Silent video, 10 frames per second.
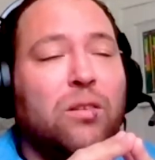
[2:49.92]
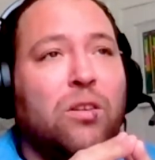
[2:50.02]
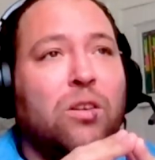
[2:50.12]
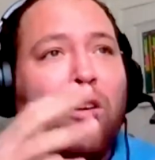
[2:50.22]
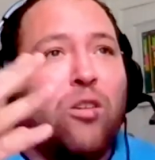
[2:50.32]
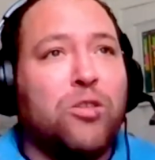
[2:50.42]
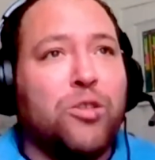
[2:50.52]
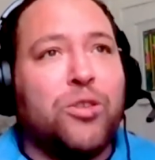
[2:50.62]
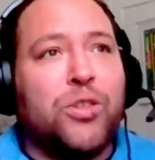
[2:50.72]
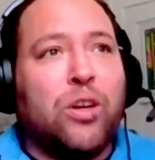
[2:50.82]

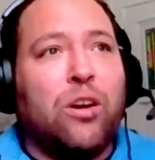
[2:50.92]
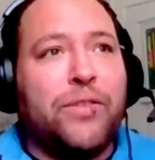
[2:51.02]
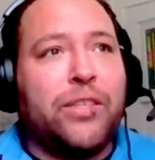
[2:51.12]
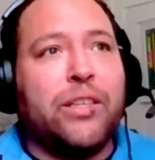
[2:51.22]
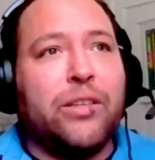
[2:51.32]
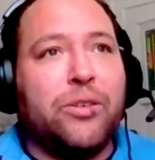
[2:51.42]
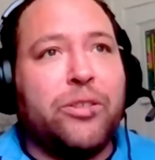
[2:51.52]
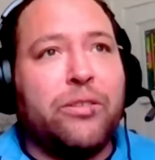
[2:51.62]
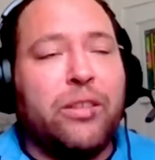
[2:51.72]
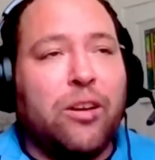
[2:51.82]
larger soft
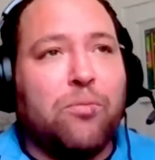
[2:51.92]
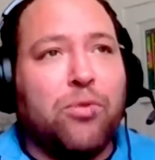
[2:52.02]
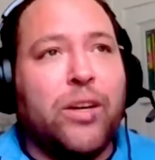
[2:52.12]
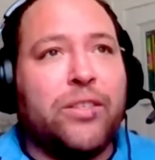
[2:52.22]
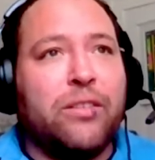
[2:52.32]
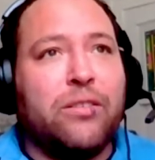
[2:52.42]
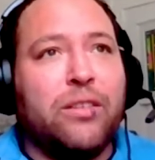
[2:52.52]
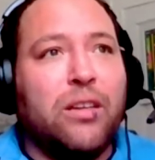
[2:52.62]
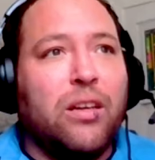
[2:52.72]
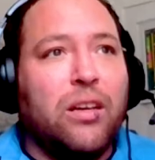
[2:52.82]
skills that are present